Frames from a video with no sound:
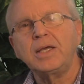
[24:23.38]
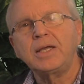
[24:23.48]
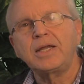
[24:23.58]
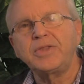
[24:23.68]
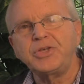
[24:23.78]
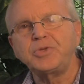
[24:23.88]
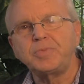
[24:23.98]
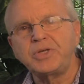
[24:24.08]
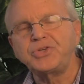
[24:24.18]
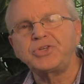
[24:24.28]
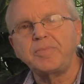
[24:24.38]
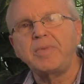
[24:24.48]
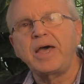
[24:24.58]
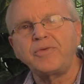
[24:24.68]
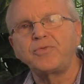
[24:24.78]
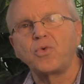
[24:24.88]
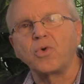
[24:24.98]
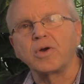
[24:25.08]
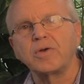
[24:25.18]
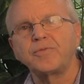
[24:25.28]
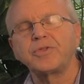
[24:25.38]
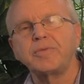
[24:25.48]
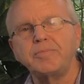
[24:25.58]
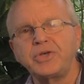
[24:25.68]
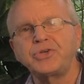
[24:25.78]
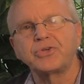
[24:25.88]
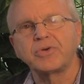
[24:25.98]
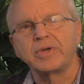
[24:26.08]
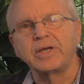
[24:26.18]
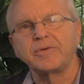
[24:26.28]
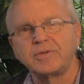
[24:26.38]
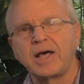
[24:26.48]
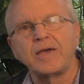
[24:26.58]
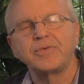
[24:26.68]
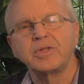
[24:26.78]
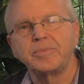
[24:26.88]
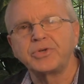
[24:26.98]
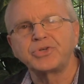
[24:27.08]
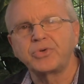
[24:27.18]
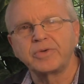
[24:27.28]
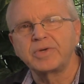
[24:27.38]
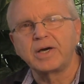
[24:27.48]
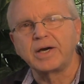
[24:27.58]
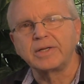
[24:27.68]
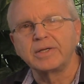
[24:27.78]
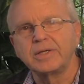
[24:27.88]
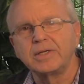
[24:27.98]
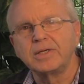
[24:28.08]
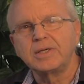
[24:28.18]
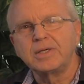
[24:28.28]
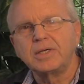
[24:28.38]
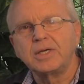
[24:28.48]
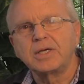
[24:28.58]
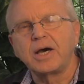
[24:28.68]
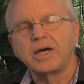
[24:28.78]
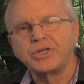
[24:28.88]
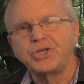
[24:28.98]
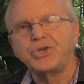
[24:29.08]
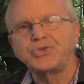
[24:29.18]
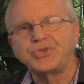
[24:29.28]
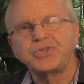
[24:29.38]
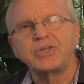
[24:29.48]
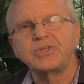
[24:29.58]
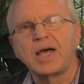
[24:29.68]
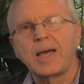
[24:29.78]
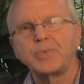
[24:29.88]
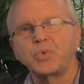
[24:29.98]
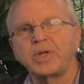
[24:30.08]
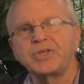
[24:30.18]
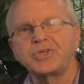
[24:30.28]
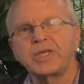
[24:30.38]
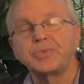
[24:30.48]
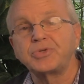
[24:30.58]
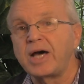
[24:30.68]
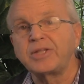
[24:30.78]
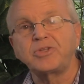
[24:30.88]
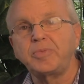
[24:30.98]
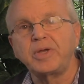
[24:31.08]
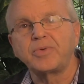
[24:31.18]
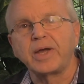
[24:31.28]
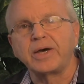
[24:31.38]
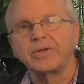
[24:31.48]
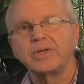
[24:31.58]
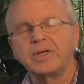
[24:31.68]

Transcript: Now, this is a metaphor for the mystery of life and the mystery of God. God uses these times when he seems not to be around,